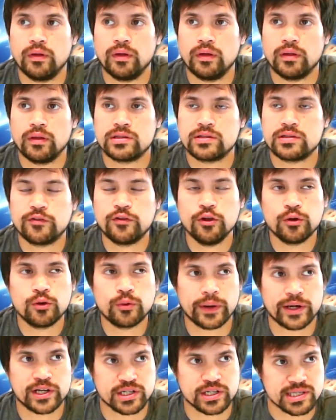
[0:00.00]
There's a few
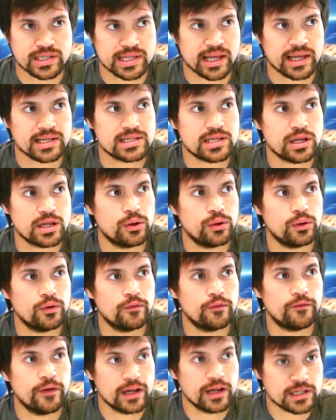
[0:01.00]
questions there.
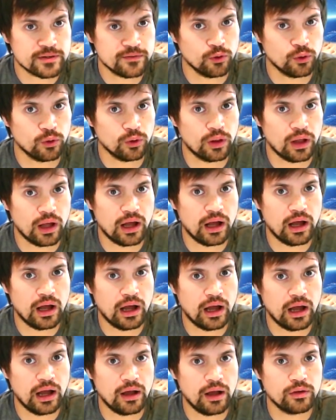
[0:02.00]
So, first of all,
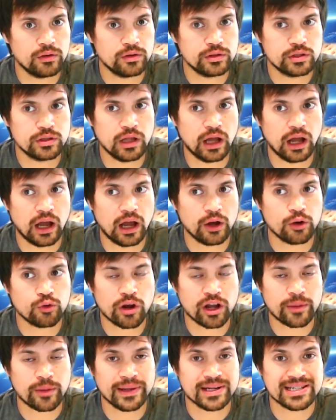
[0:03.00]
I would
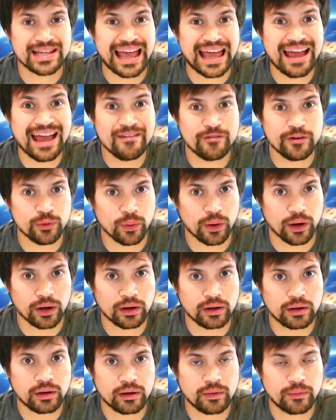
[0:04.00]
recommend to
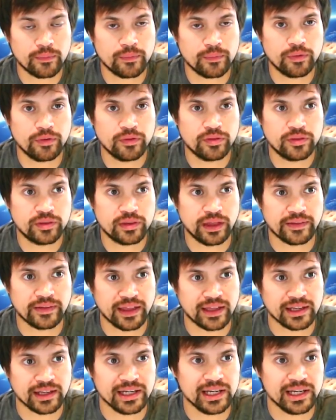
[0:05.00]
everyone that
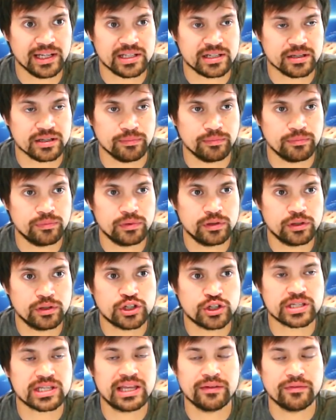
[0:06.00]
they need to
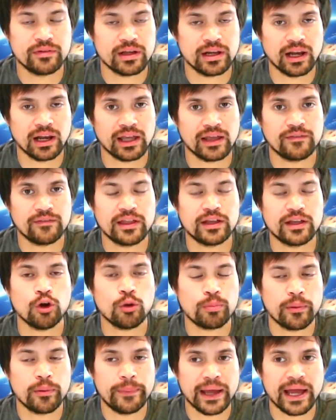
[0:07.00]
just give, like, if they're
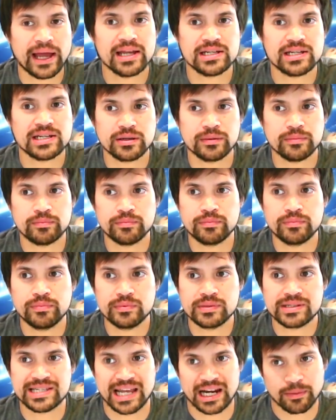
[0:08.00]
not prepared to
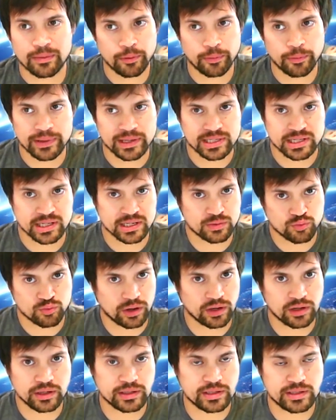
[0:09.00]
set up a business,
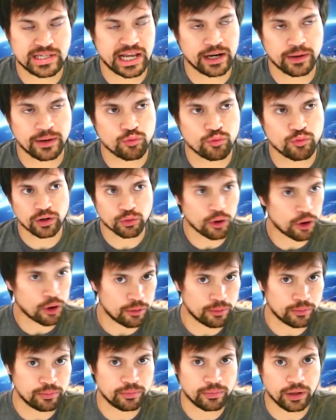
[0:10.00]
run, set up,
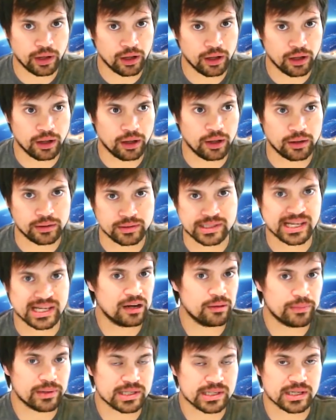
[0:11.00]
grow, uh, and
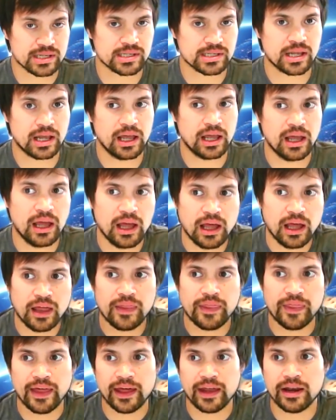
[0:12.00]
sell a business,
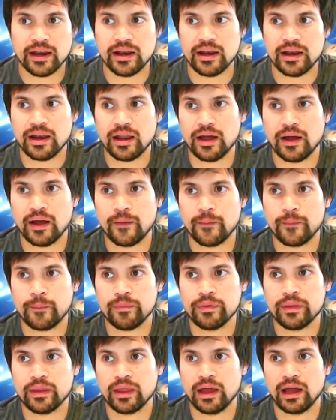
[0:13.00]
then
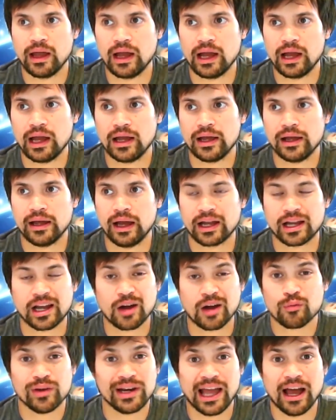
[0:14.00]
I
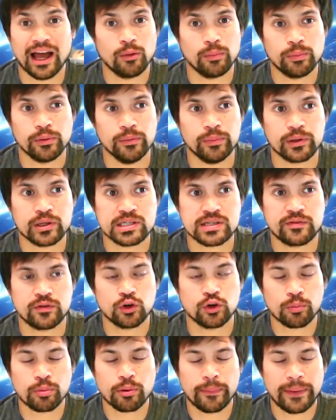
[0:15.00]
can't really help you because if
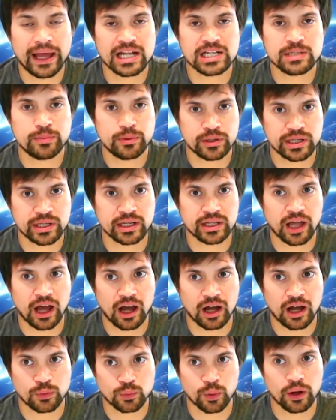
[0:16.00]
you're not prepared to put in the
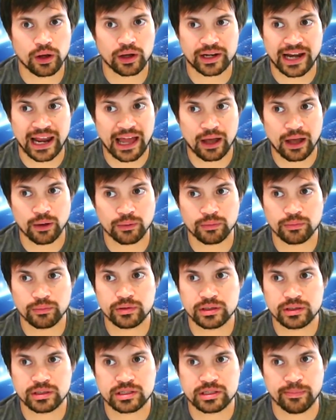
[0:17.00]
hard work now
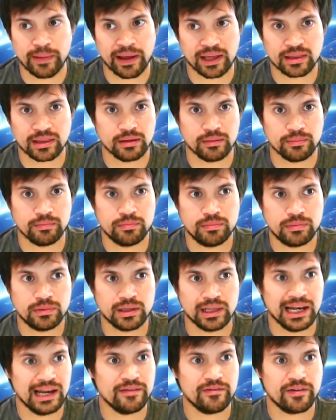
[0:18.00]
to make the,
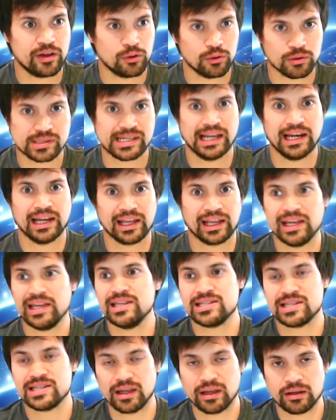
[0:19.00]
the living or selling
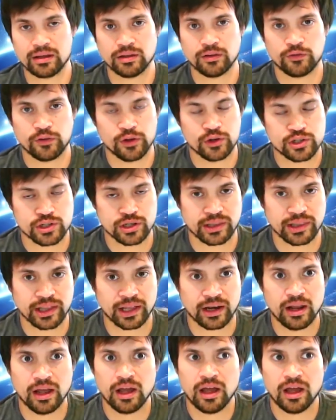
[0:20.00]
easier in the future, then